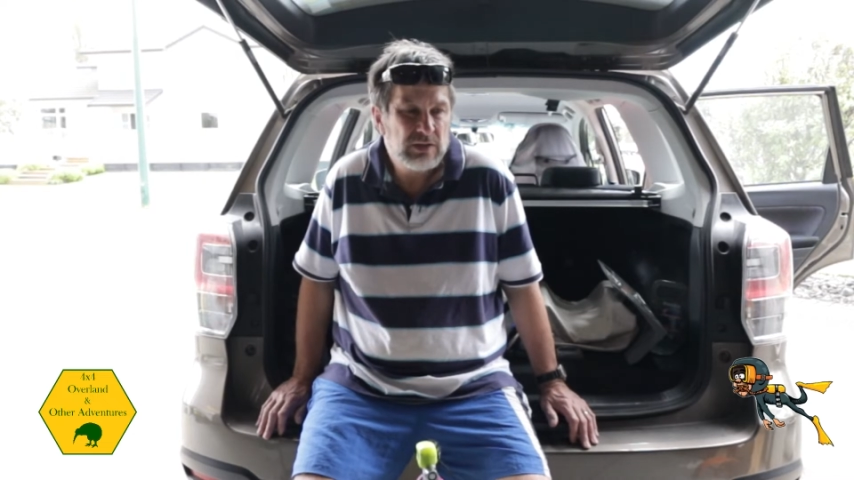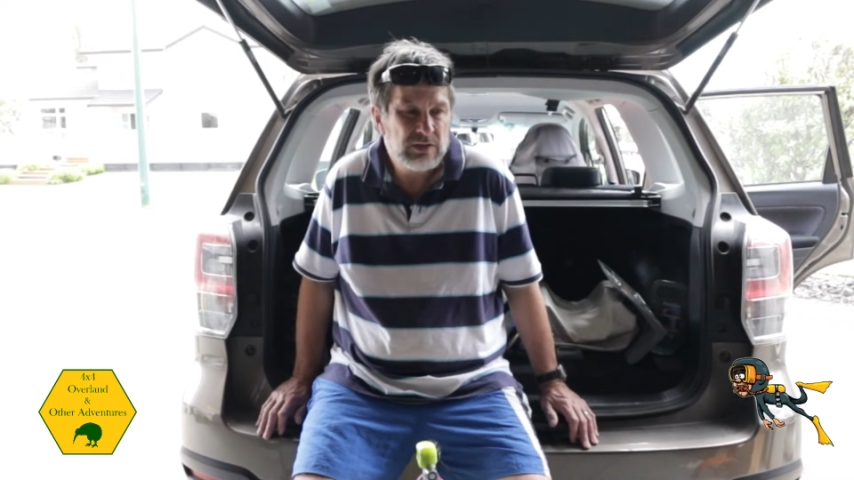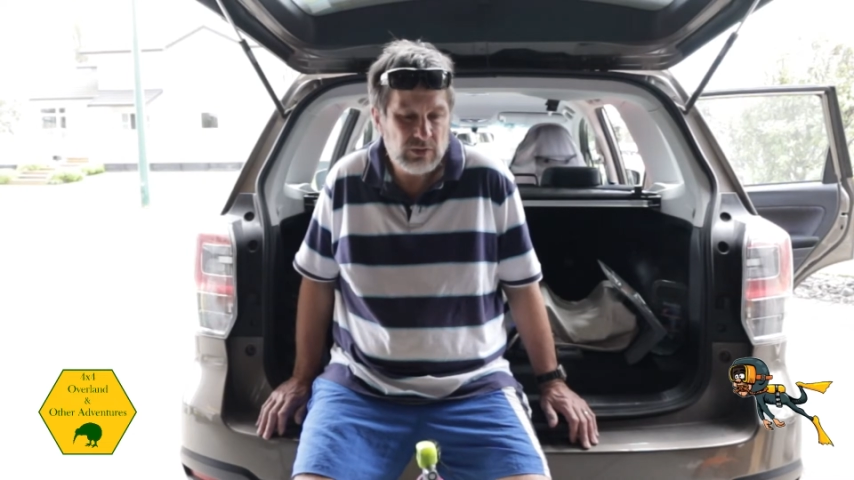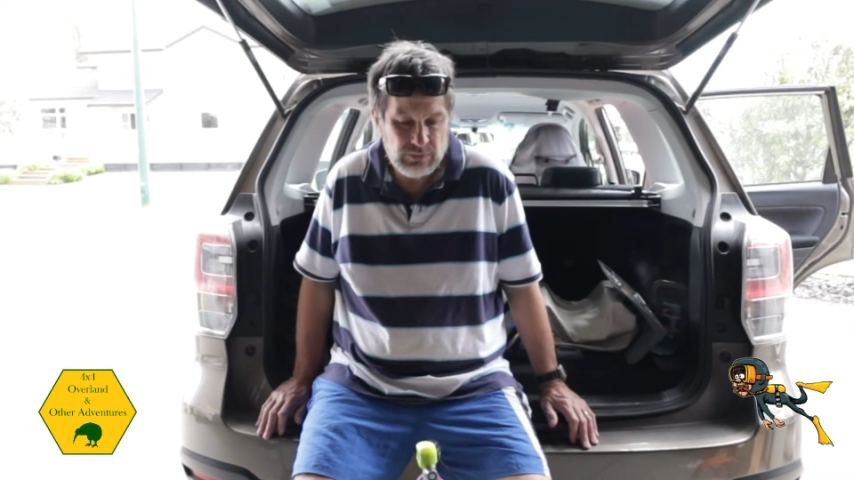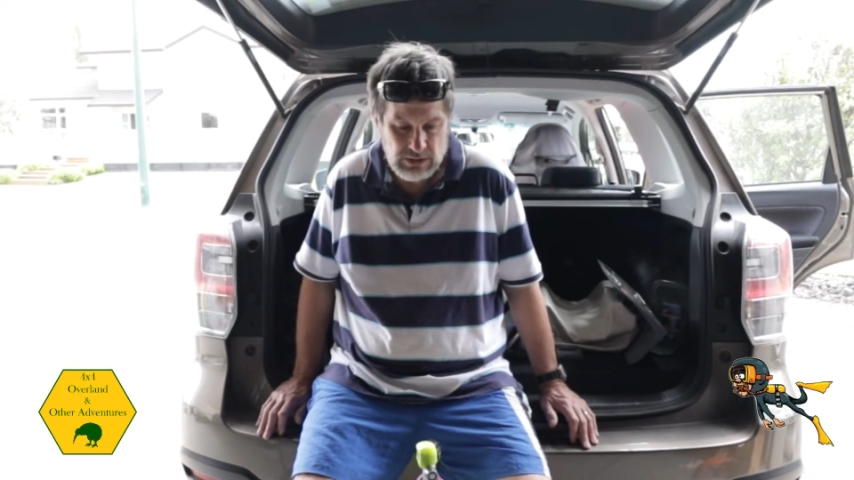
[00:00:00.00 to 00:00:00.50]

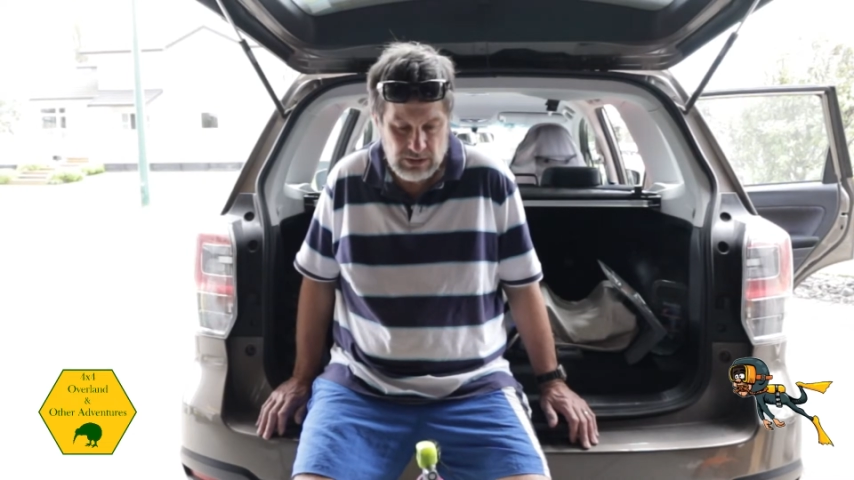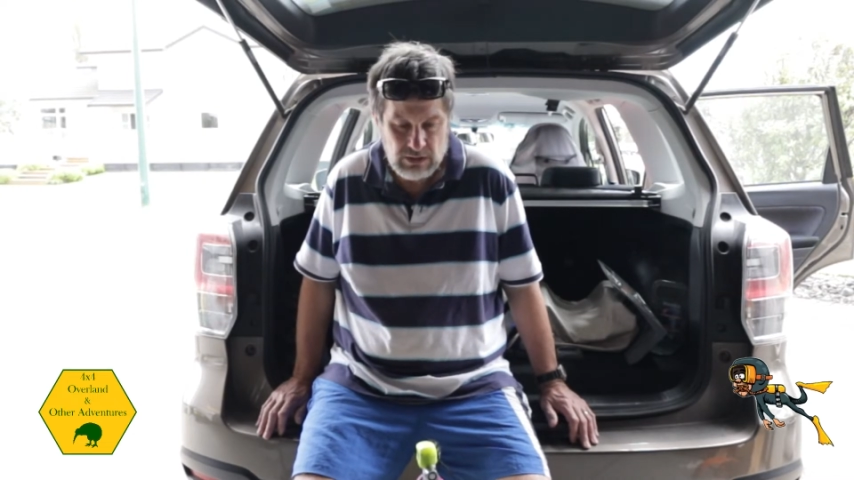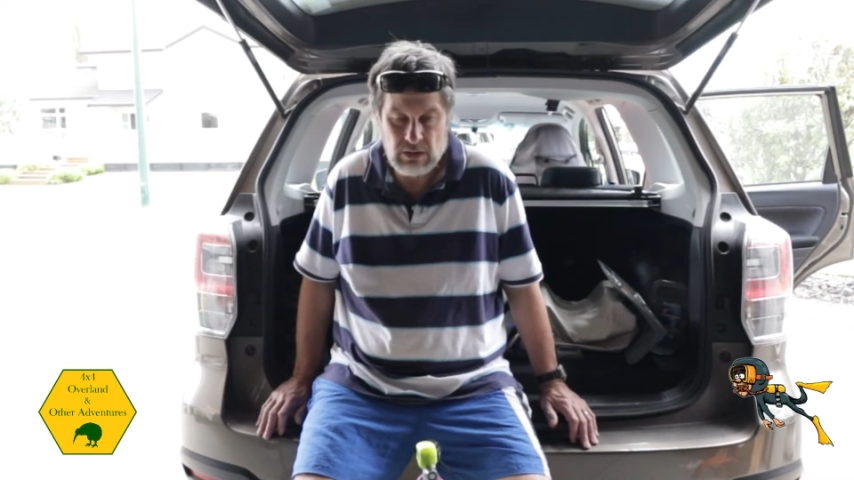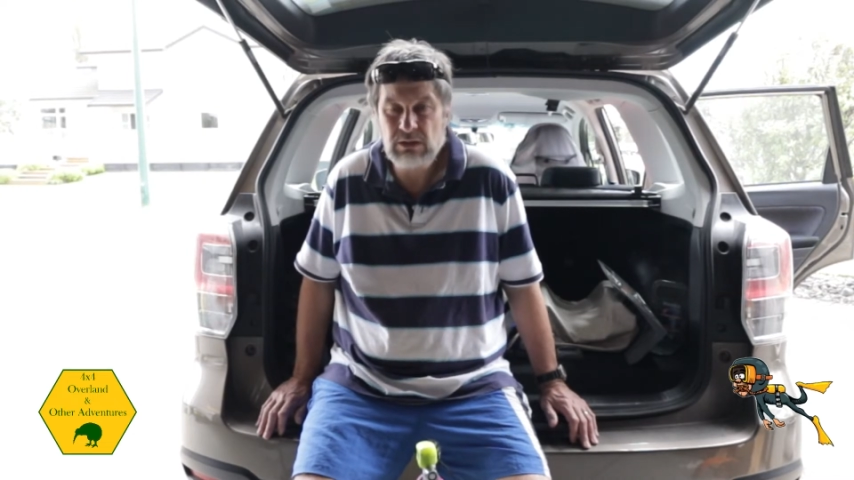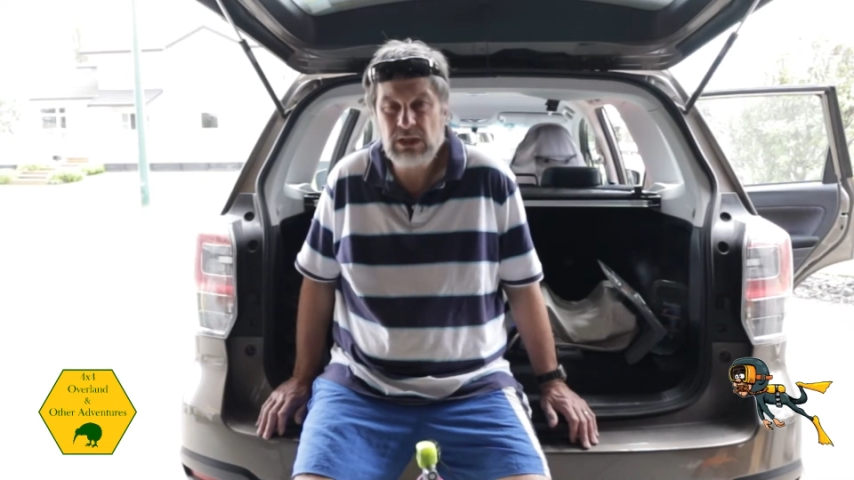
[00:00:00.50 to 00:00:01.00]
so we're going to
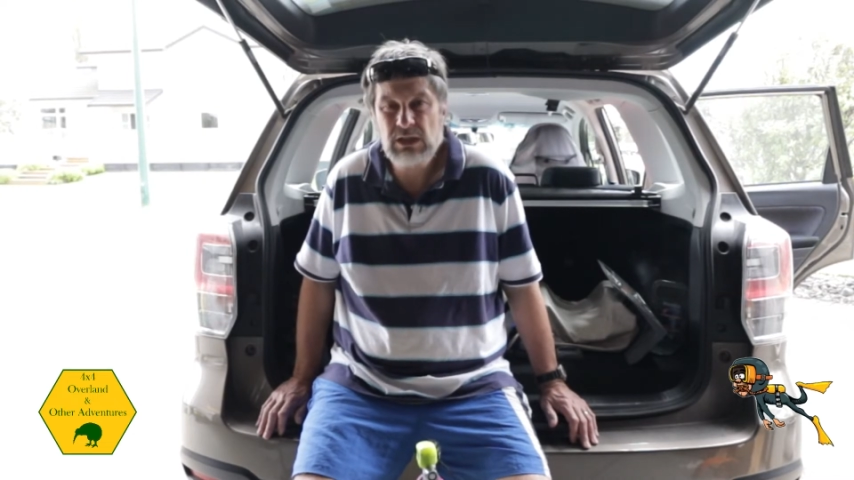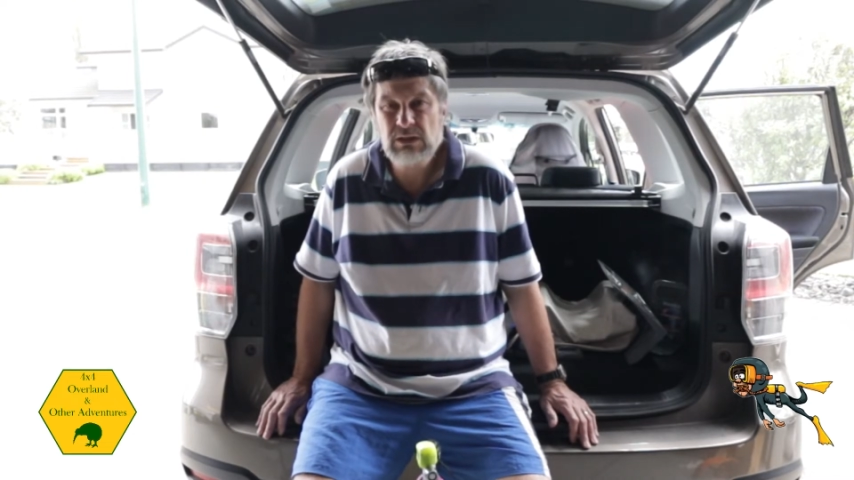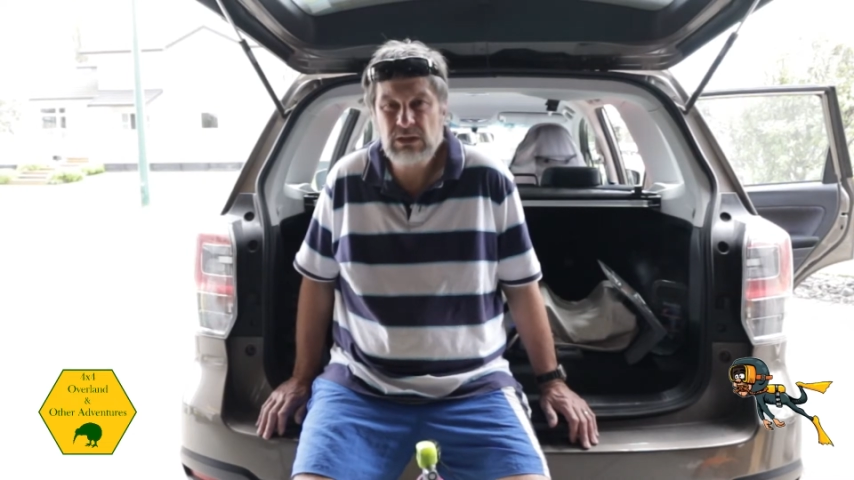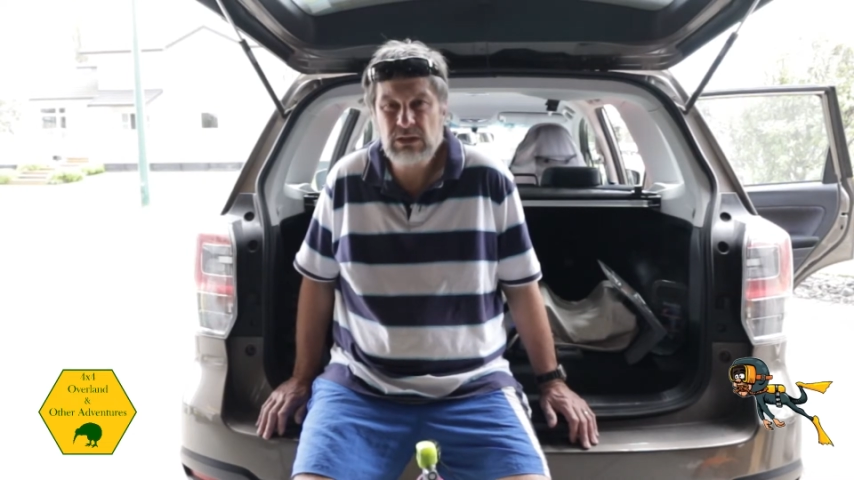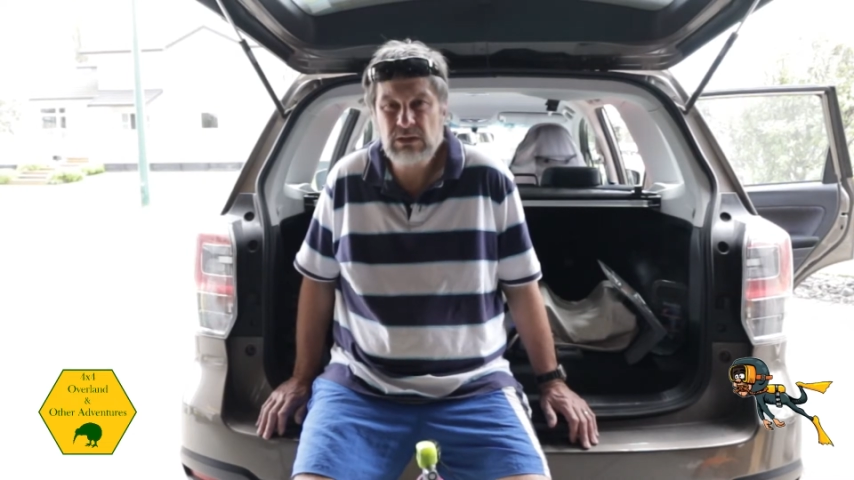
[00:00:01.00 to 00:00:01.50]
go
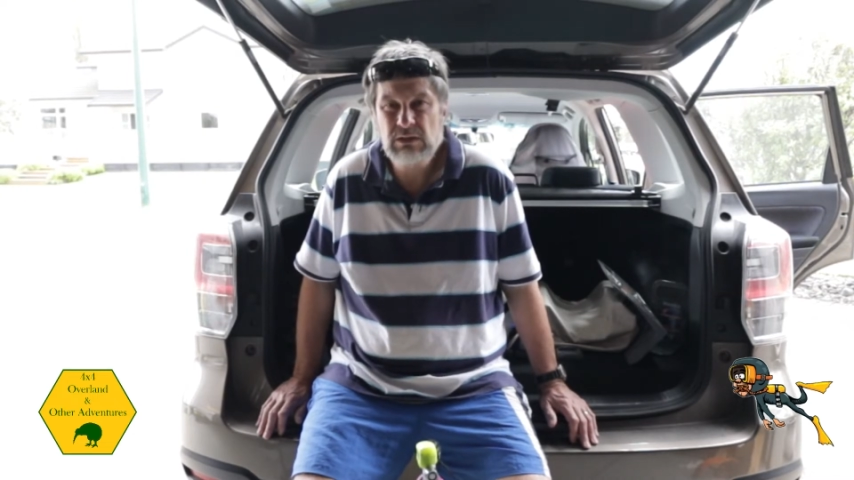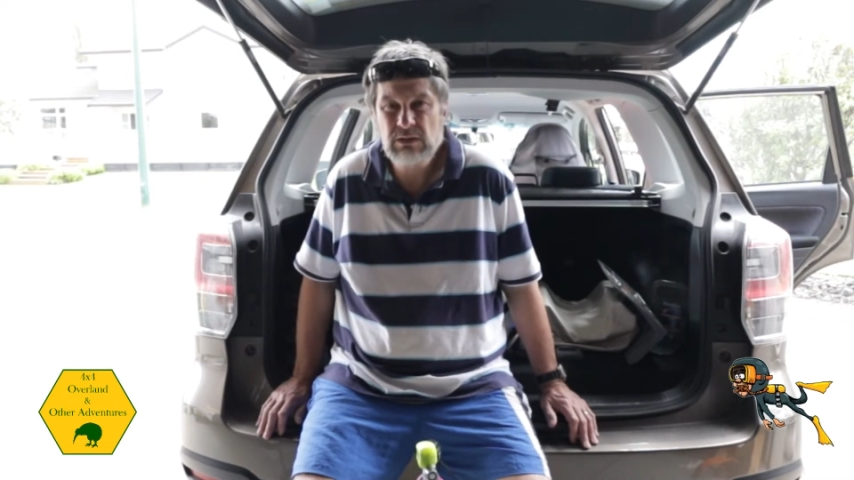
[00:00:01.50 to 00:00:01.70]
down and